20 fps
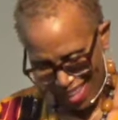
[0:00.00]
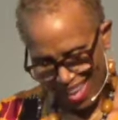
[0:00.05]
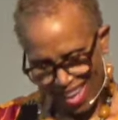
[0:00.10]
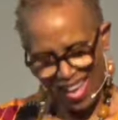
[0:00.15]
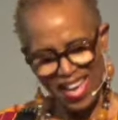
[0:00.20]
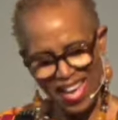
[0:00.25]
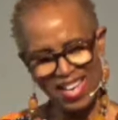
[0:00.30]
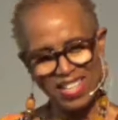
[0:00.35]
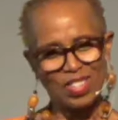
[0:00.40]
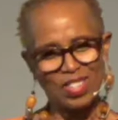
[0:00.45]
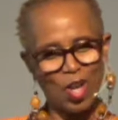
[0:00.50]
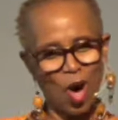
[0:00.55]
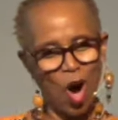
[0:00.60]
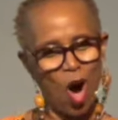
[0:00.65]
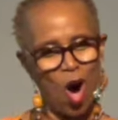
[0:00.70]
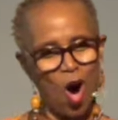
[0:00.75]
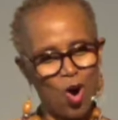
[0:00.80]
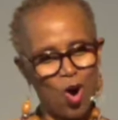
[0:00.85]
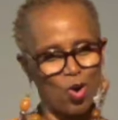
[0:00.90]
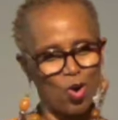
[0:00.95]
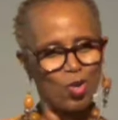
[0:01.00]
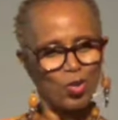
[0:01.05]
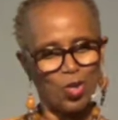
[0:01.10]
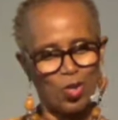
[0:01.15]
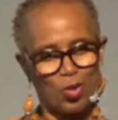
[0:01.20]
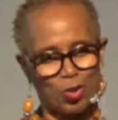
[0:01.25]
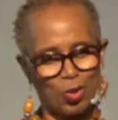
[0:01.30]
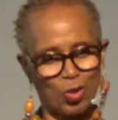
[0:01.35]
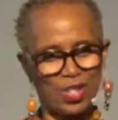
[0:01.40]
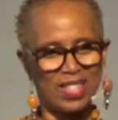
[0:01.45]
has all
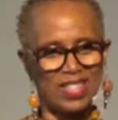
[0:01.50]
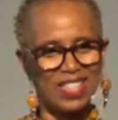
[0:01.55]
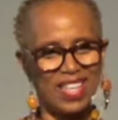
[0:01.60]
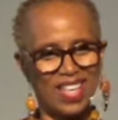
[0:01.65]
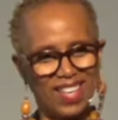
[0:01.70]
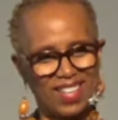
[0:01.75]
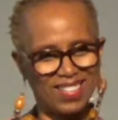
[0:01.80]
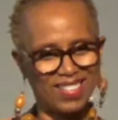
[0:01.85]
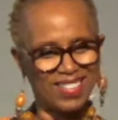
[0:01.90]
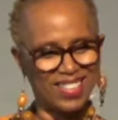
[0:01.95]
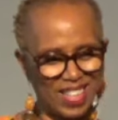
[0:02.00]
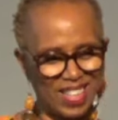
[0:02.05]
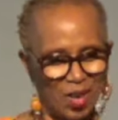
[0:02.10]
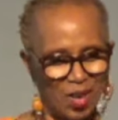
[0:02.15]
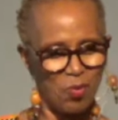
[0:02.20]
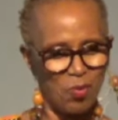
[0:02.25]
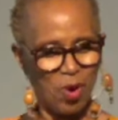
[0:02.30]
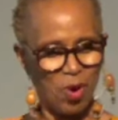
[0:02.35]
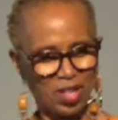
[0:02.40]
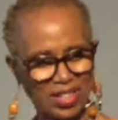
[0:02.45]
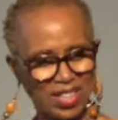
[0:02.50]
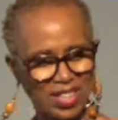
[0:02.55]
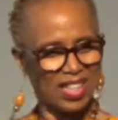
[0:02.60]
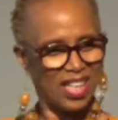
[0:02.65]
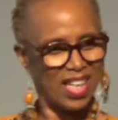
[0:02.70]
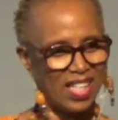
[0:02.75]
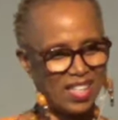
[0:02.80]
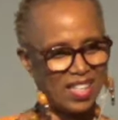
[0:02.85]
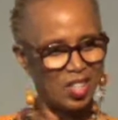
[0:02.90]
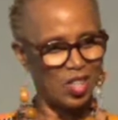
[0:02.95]
those cells and they work
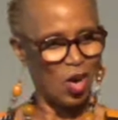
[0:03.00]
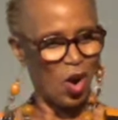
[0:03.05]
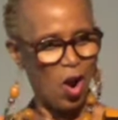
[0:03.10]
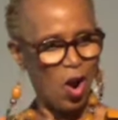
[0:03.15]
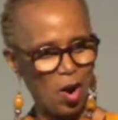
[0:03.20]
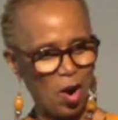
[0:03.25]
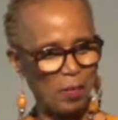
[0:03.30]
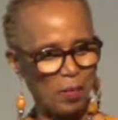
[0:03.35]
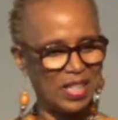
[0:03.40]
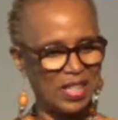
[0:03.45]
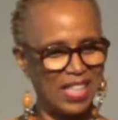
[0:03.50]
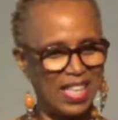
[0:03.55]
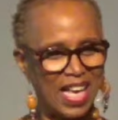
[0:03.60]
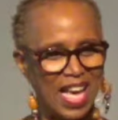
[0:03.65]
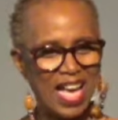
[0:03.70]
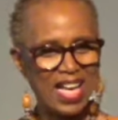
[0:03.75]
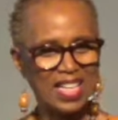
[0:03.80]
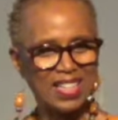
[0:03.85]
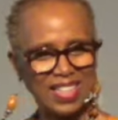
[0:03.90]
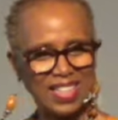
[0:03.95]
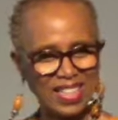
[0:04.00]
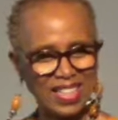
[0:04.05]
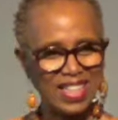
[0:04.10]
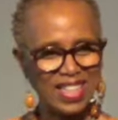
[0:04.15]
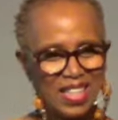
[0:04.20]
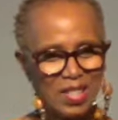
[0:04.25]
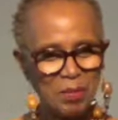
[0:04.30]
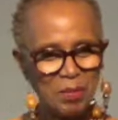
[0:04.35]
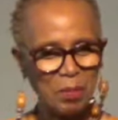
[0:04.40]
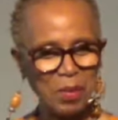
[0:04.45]
together in harmony to
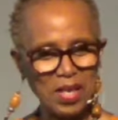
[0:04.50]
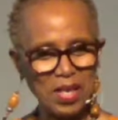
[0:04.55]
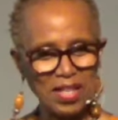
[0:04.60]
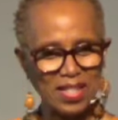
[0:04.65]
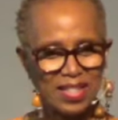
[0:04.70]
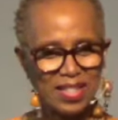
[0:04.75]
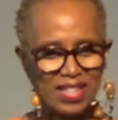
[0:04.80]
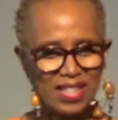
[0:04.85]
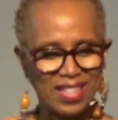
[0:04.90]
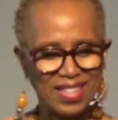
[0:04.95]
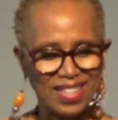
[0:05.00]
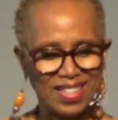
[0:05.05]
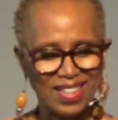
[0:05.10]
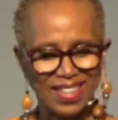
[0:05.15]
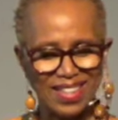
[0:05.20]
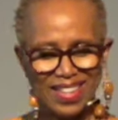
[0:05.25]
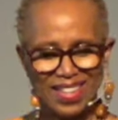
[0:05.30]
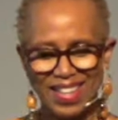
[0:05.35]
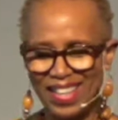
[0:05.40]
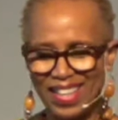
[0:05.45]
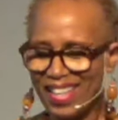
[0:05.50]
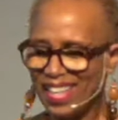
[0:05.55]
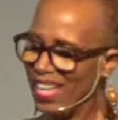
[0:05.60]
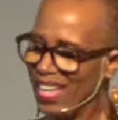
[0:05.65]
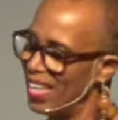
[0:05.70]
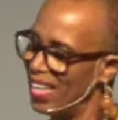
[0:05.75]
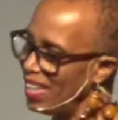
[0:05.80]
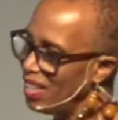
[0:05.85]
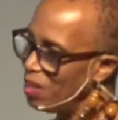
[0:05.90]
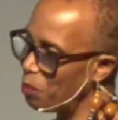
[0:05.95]
keep us
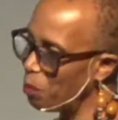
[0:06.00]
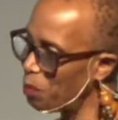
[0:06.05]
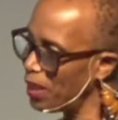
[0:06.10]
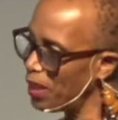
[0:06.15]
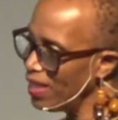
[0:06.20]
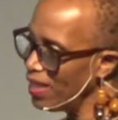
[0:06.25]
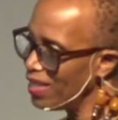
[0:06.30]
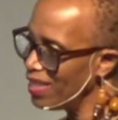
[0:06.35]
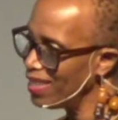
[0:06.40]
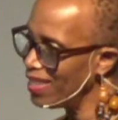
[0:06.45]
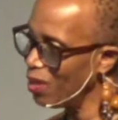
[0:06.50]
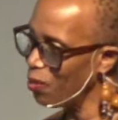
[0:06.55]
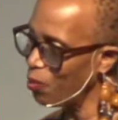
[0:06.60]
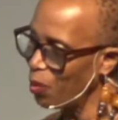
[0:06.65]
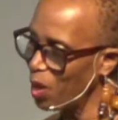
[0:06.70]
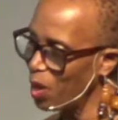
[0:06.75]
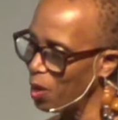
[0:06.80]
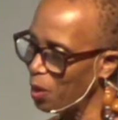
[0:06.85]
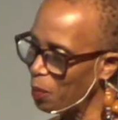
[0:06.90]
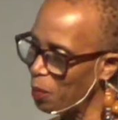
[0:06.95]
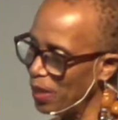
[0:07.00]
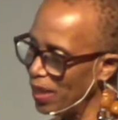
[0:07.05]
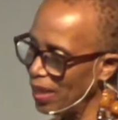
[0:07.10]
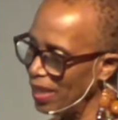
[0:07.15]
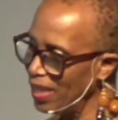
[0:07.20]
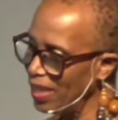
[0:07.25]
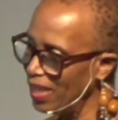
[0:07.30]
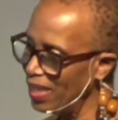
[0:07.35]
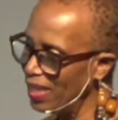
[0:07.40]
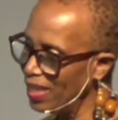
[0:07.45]
in peace and
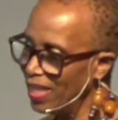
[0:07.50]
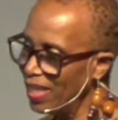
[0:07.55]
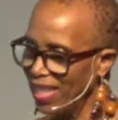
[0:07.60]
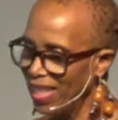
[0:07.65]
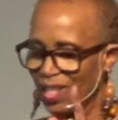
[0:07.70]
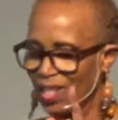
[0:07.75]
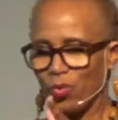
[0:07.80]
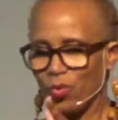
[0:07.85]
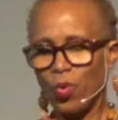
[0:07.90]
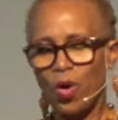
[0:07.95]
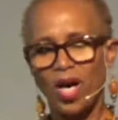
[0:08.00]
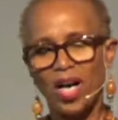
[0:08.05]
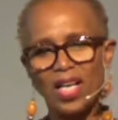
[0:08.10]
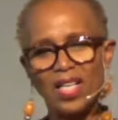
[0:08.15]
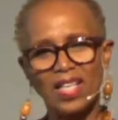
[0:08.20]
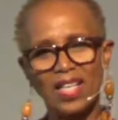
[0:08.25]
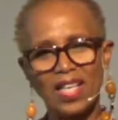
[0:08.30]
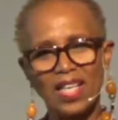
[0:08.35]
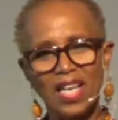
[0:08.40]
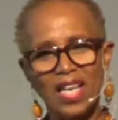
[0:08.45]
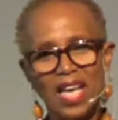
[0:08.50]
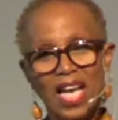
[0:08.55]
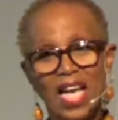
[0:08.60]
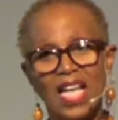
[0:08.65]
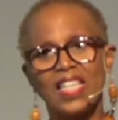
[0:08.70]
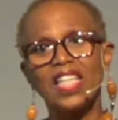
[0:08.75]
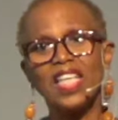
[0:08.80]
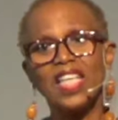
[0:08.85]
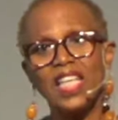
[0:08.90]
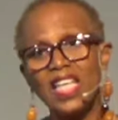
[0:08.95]
well-being, guess what?
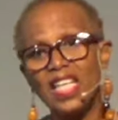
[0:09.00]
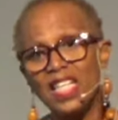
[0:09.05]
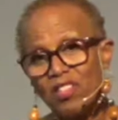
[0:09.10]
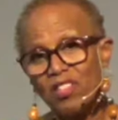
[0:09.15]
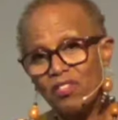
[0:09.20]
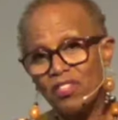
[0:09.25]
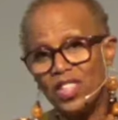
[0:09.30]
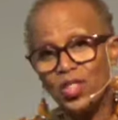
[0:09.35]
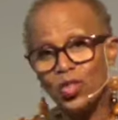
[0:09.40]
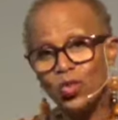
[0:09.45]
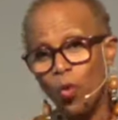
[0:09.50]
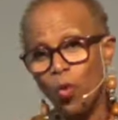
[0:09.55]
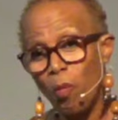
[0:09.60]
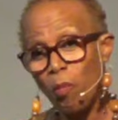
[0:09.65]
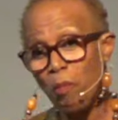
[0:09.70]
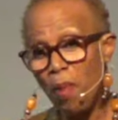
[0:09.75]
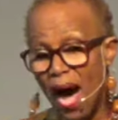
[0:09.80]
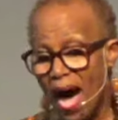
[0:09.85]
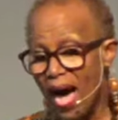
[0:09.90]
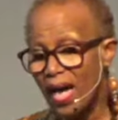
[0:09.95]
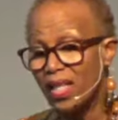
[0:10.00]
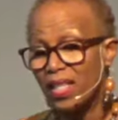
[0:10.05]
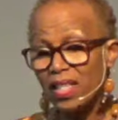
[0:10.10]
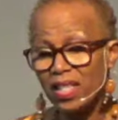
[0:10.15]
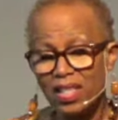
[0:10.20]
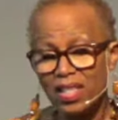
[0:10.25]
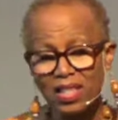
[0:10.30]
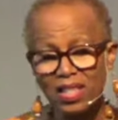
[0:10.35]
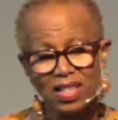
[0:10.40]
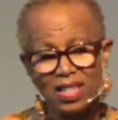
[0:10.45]
The individual
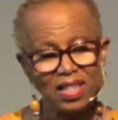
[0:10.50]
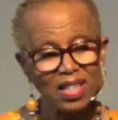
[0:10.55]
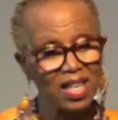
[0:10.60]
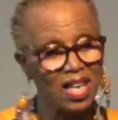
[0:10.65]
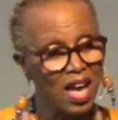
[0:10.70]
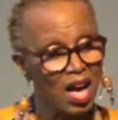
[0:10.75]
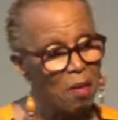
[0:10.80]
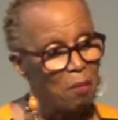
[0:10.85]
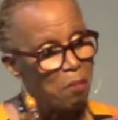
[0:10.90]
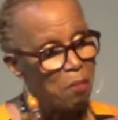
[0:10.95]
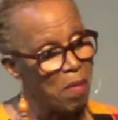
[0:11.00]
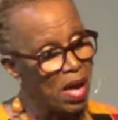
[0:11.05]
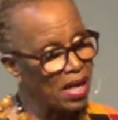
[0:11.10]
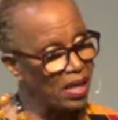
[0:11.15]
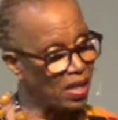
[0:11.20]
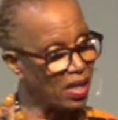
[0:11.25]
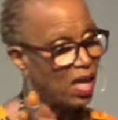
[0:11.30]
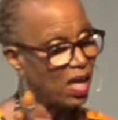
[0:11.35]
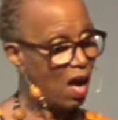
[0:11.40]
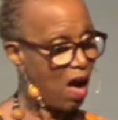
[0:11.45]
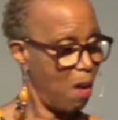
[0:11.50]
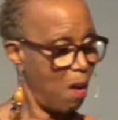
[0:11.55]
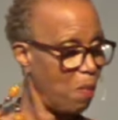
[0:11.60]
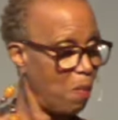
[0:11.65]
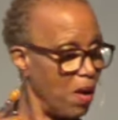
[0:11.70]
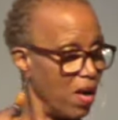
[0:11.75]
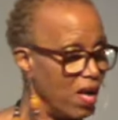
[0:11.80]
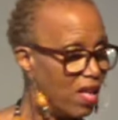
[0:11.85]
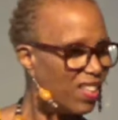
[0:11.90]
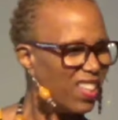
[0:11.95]
bodies make up
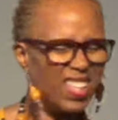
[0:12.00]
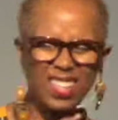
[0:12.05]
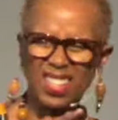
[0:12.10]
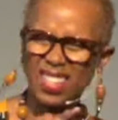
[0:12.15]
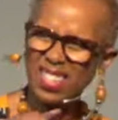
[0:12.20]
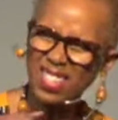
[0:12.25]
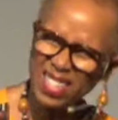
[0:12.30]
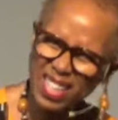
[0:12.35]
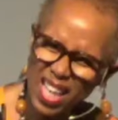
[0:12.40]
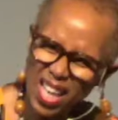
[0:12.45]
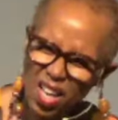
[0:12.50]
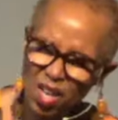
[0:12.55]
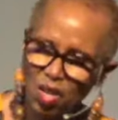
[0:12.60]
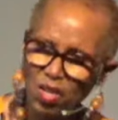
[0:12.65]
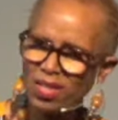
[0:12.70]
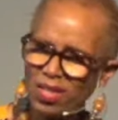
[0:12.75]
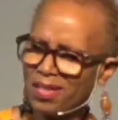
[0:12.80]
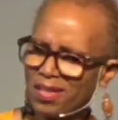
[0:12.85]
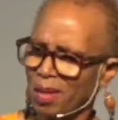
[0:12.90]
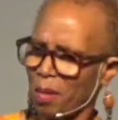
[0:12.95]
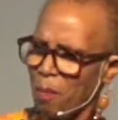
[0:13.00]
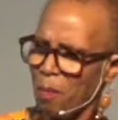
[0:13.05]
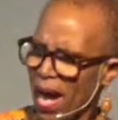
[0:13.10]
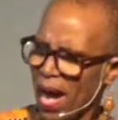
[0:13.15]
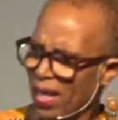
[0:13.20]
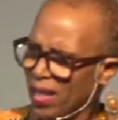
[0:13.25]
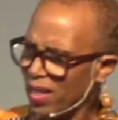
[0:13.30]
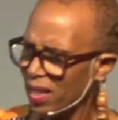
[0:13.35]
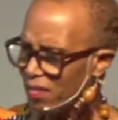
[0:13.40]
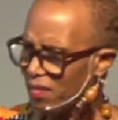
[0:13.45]
the cells of the
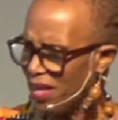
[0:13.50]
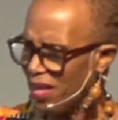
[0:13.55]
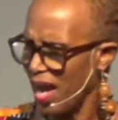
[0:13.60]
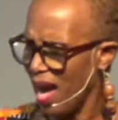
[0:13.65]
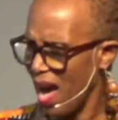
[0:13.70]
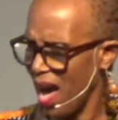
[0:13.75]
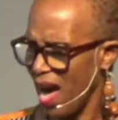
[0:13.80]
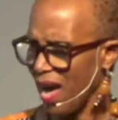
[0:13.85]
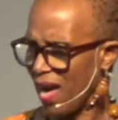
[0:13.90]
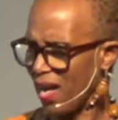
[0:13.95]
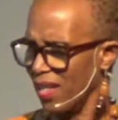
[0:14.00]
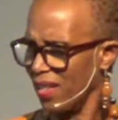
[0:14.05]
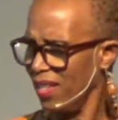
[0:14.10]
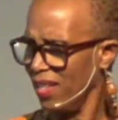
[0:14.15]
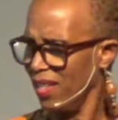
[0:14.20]
body of God.